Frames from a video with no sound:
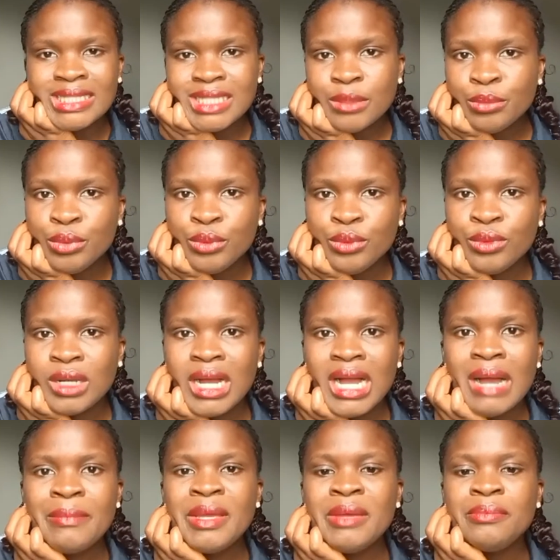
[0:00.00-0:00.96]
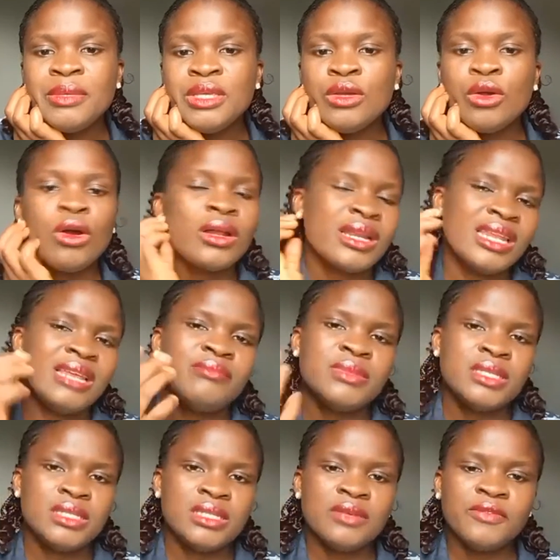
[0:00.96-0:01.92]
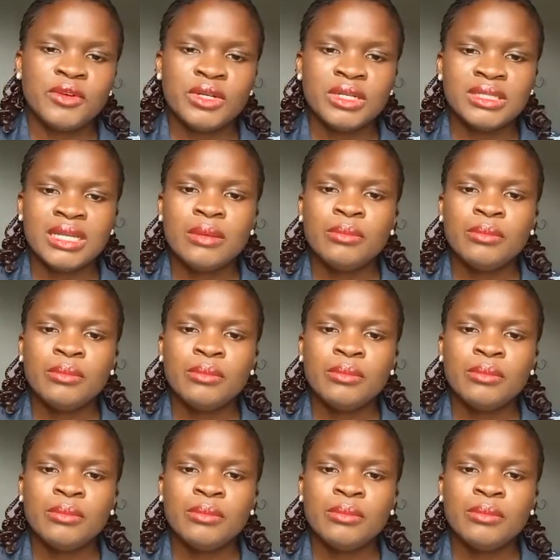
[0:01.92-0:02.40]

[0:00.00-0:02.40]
a book and maybe, okay, let me say for example,